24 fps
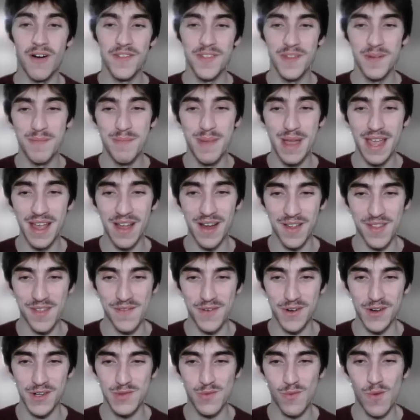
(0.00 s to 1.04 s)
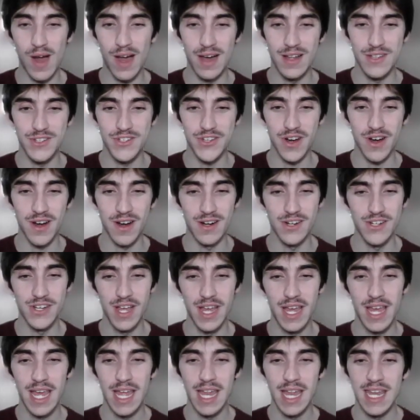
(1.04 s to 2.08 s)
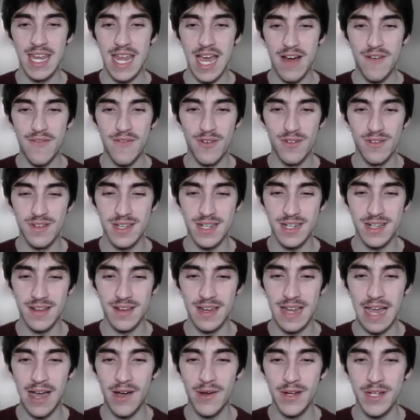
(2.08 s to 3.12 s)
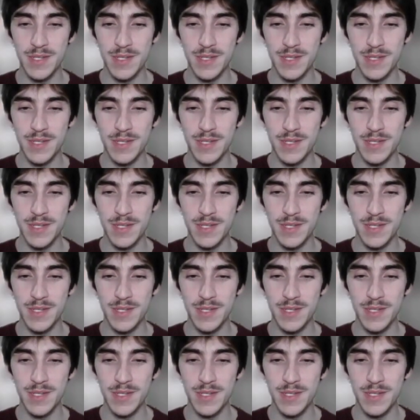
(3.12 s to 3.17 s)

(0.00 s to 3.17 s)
the bait on the first wild charge. Now